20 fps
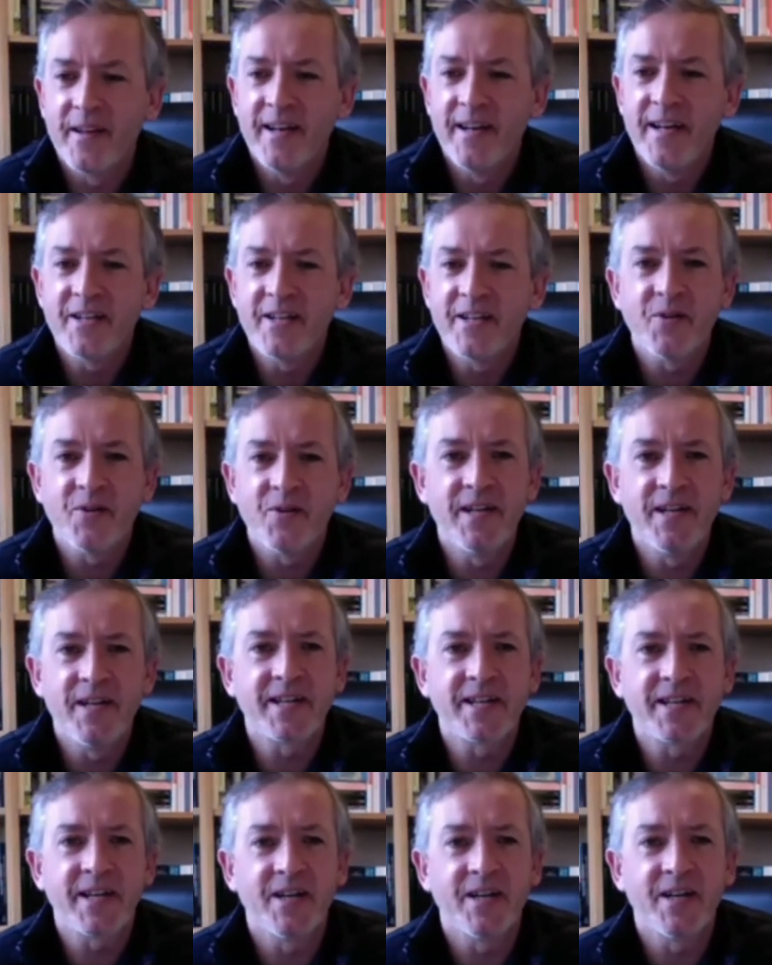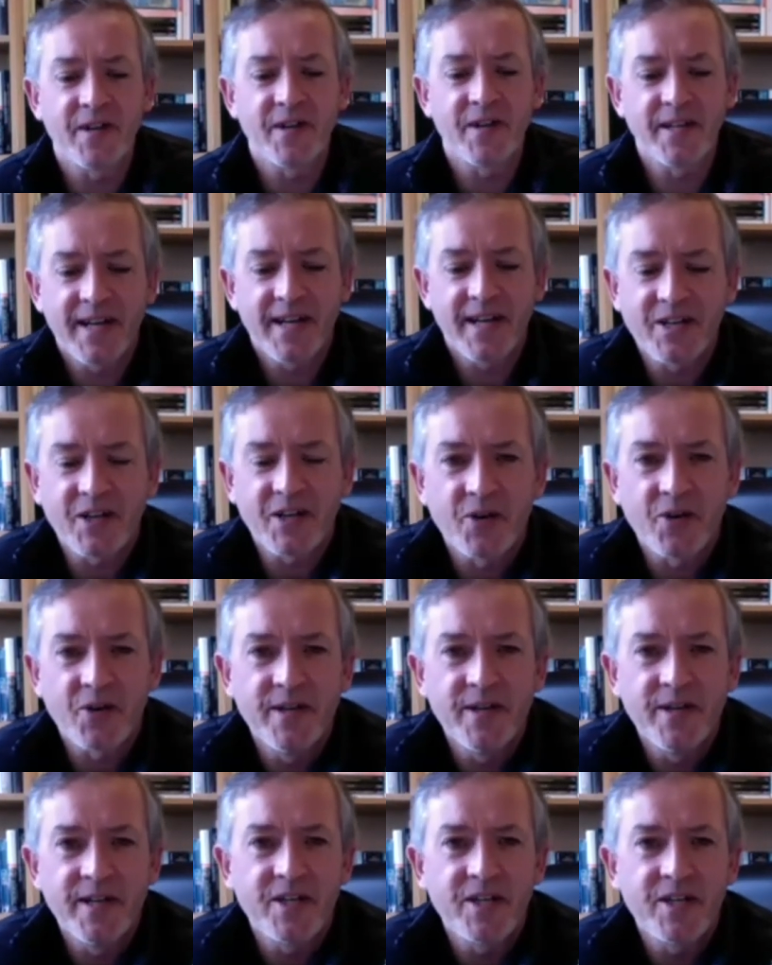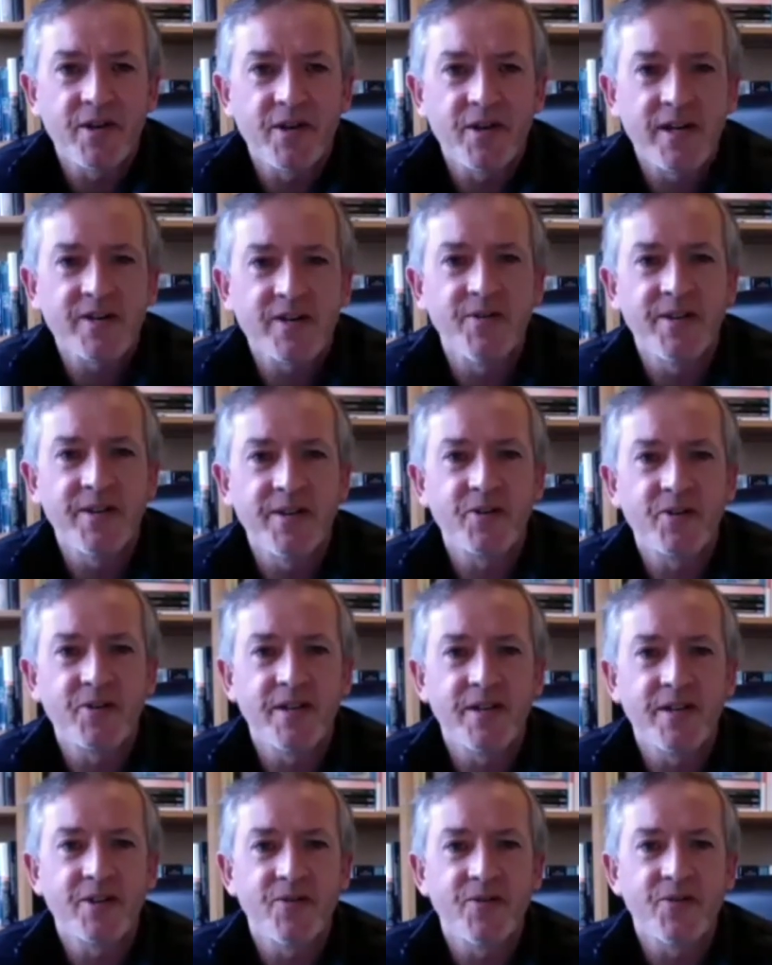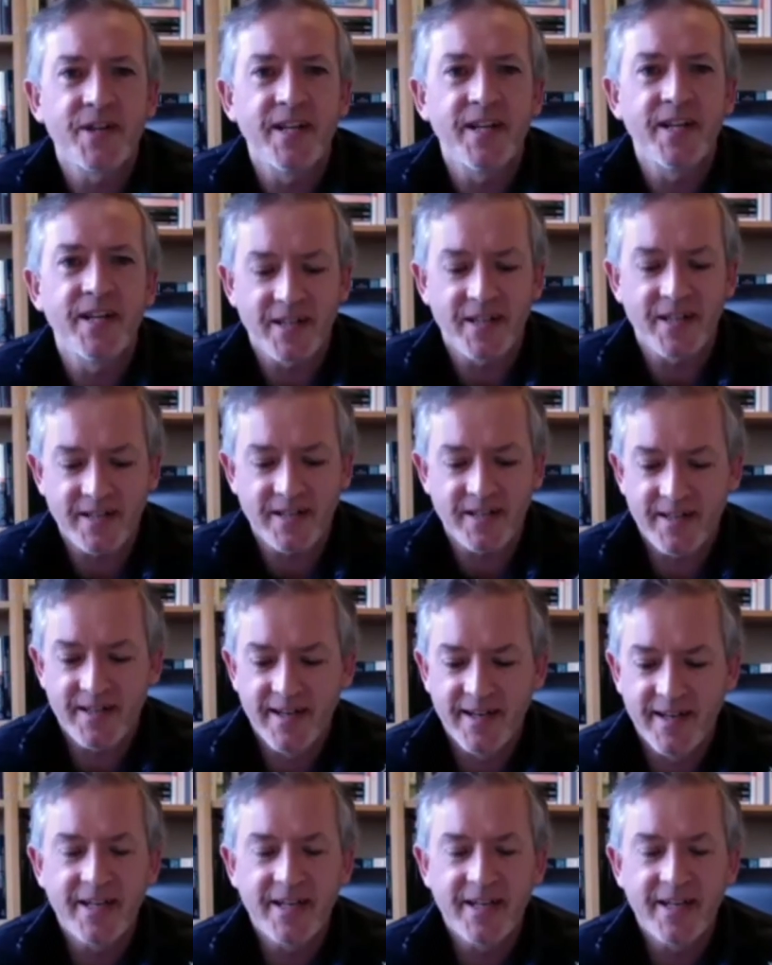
It's not really the kind of thing that has a career structure in the traditional sense as